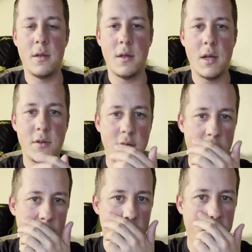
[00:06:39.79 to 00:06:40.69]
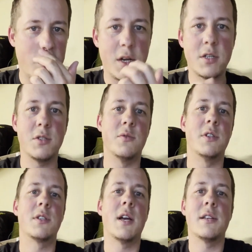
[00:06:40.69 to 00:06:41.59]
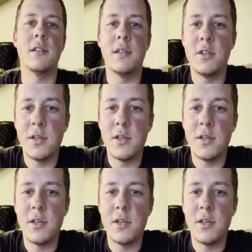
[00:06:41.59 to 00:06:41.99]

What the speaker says: I was kind of in a rush because we just got to leash.